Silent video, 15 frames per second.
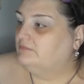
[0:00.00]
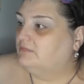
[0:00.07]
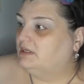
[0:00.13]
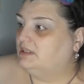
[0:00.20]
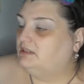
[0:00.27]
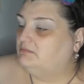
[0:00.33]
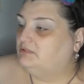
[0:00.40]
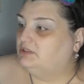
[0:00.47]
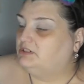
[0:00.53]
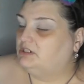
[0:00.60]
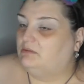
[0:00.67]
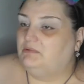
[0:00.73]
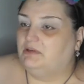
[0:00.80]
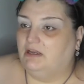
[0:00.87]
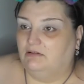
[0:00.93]
And then by the
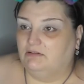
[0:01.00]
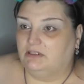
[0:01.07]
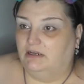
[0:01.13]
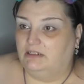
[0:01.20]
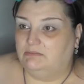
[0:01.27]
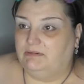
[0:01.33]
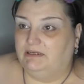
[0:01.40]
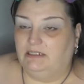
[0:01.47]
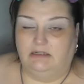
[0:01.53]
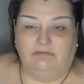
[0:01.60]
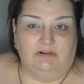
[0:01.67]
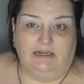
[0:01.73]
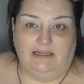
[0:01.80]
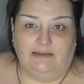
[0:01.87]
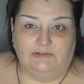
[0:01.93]
time the girls go to bed, I
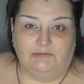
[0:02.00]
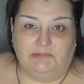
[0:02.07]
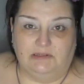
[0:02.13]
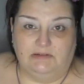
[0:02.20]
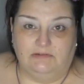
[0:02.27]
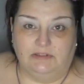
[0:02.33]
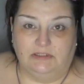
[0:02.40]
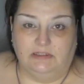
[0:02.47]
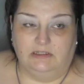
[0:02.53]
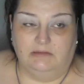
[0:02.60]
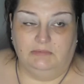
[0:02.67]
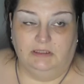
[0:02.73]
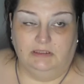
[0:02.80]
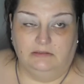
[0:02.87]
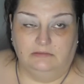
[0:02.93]
run out of spoons, and I'm
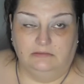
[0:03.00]
like.